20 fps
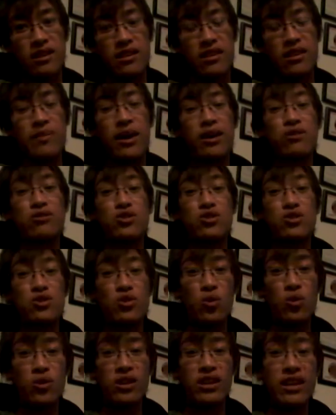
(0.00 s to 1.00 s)
The amount of
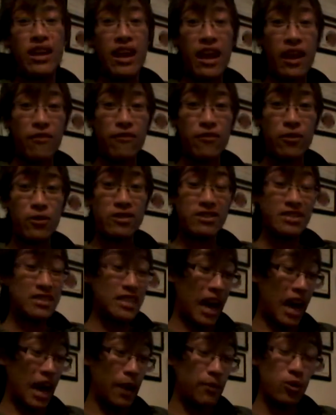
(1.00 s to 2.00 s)
schooling and effort and
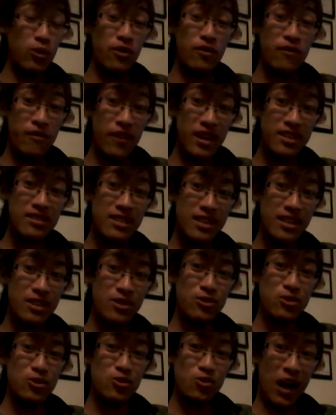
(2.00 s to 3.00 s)
time you invest to get
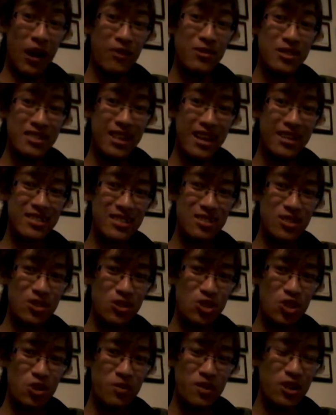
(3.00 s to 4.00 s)
your driver's license
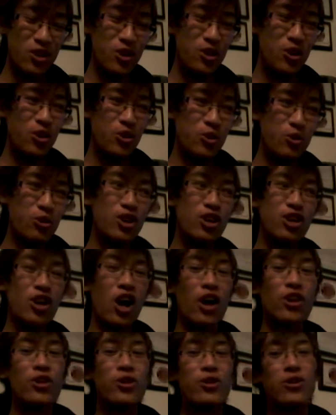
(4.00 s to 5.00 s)
in Germany, you could have
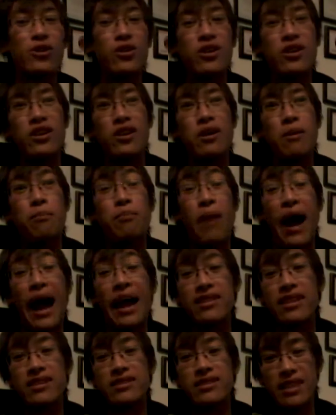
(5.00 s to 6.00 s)
got your
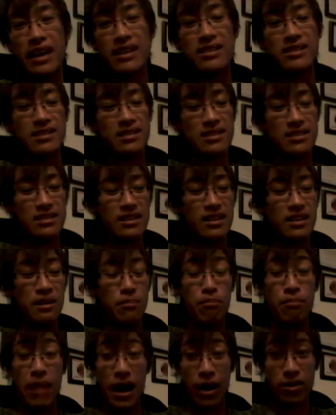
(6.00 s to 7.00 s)
pilot's license in
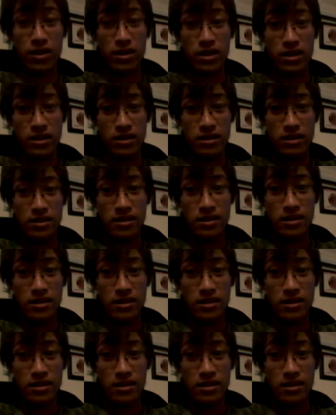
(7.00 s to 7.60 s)
America.